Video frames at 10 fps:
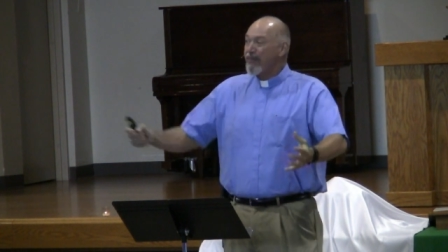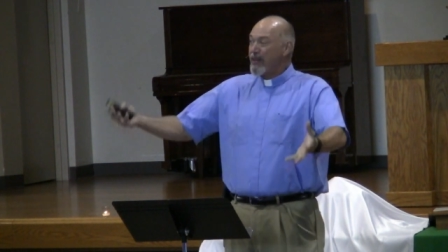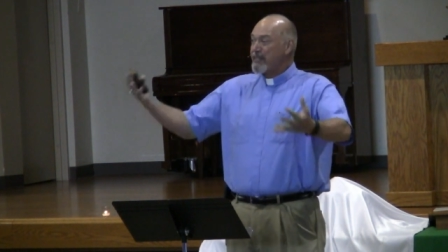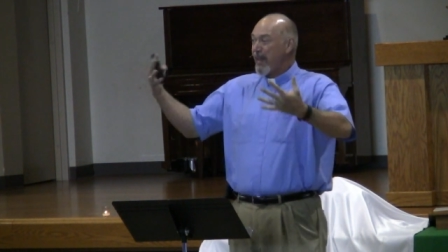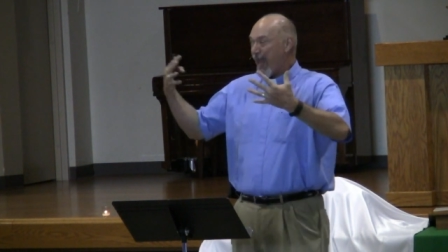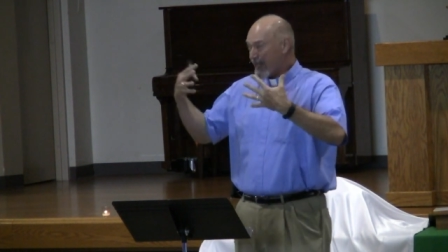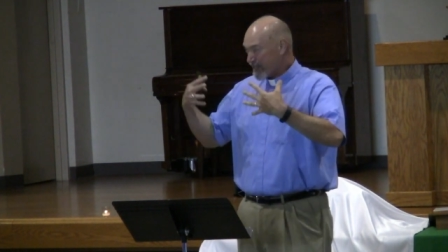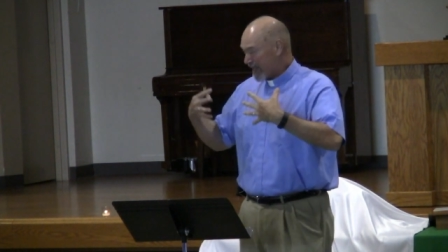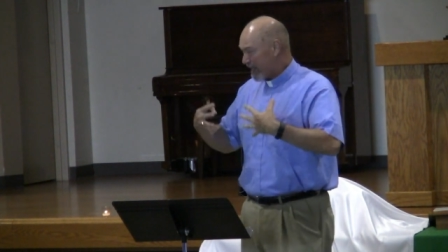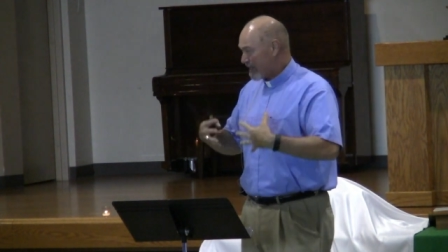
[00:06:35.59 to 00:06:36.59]
The
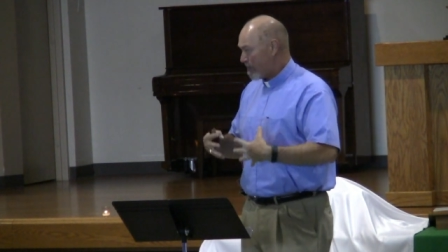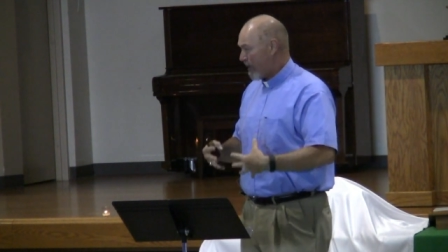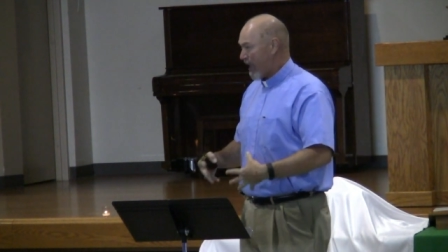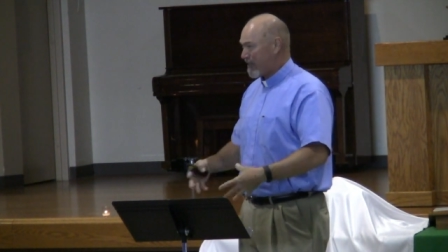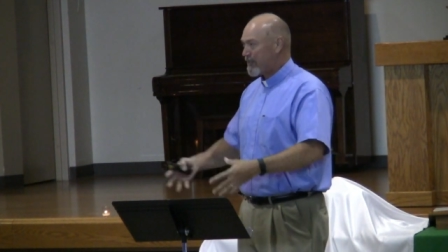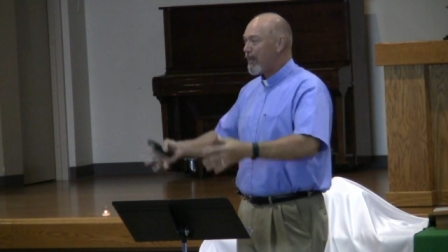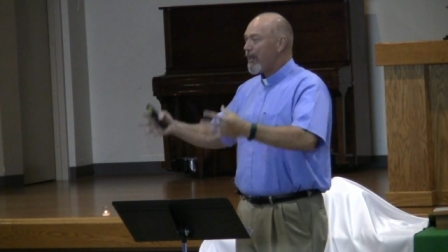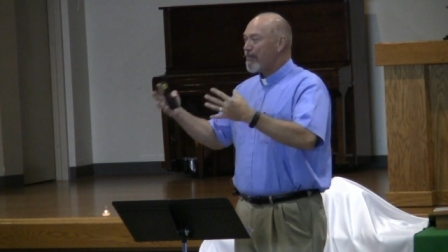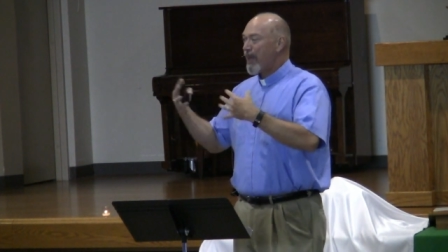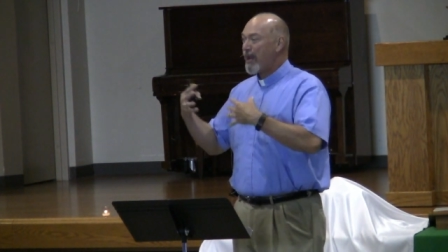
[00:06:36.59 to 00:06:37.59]
text intimates
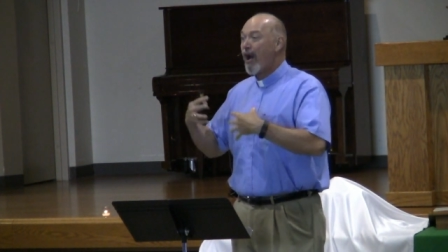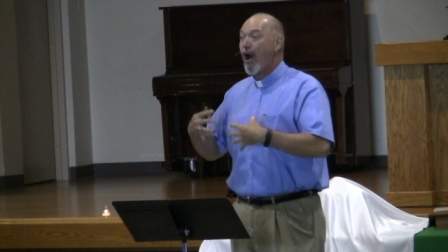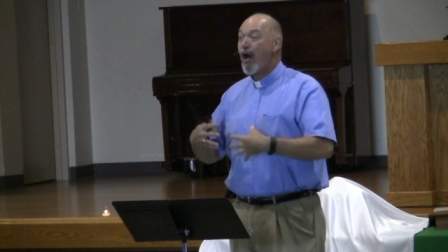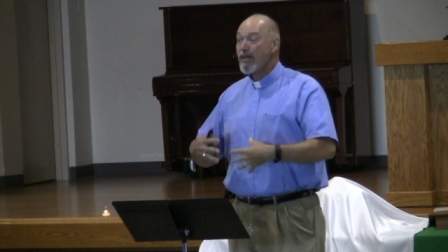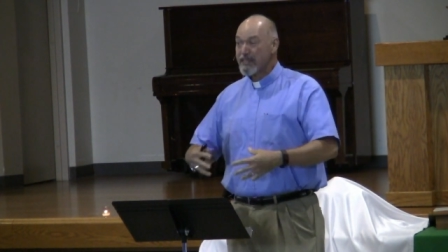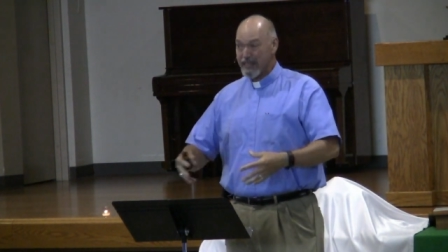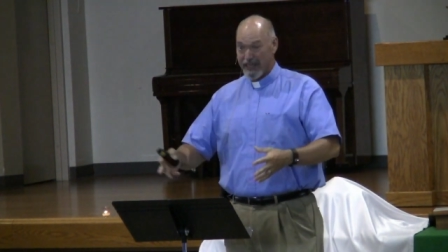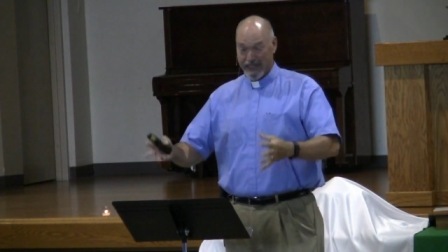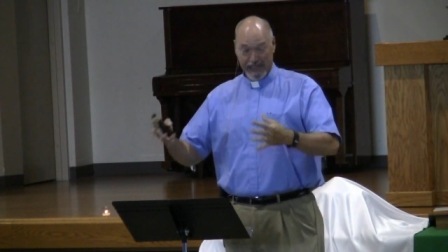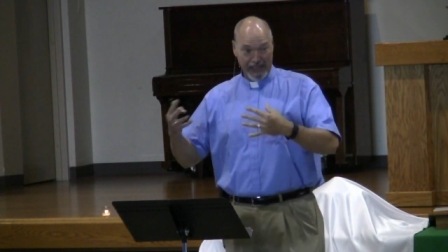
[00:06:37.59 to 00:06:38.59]
that all
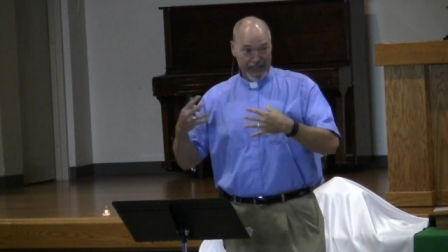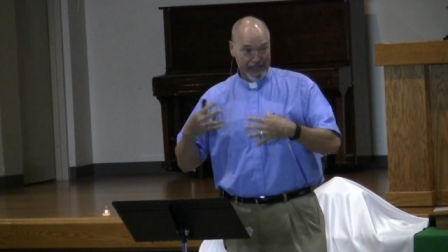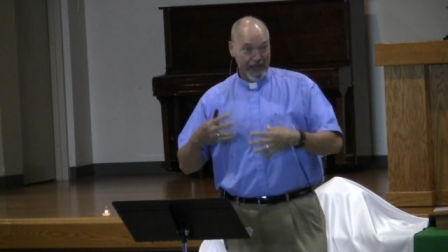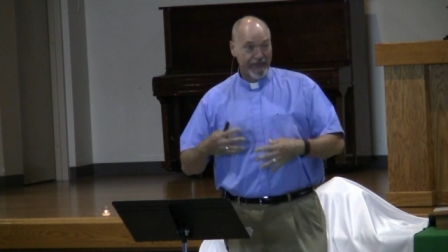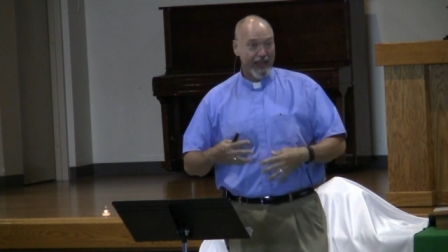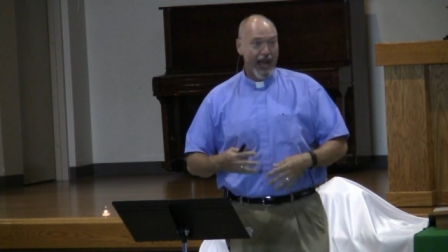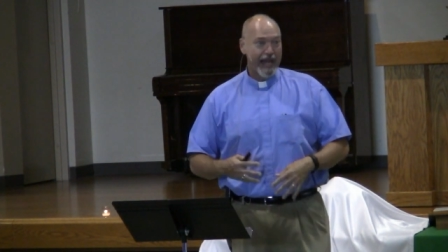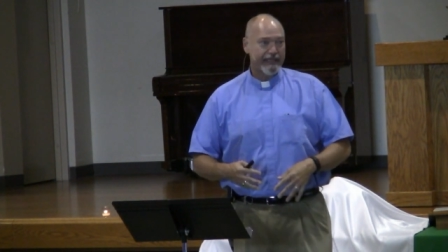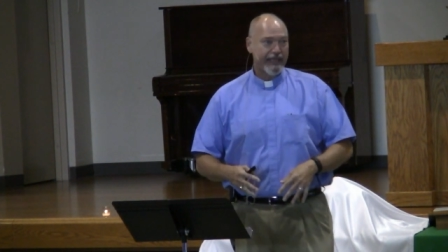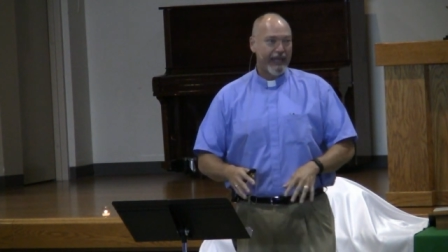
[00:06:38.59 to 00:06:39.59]
citizens of
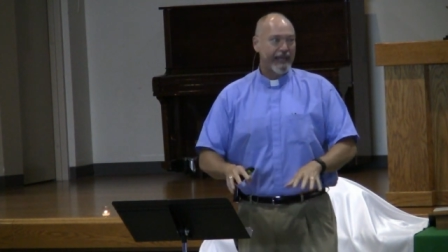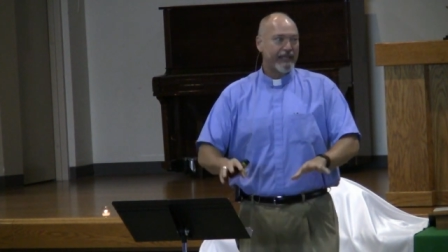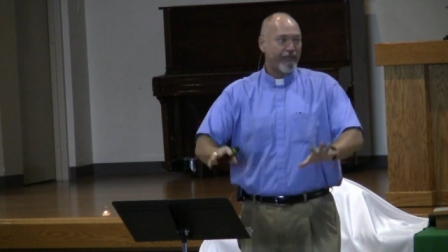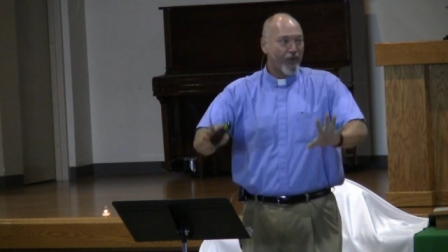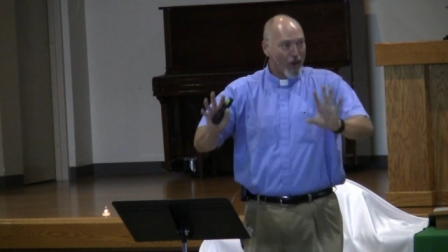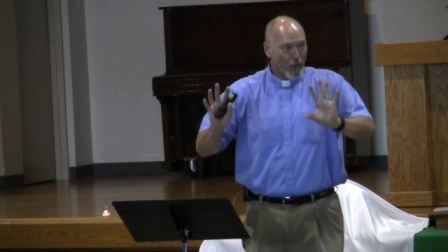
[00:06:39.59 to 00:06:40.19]
God's kingdom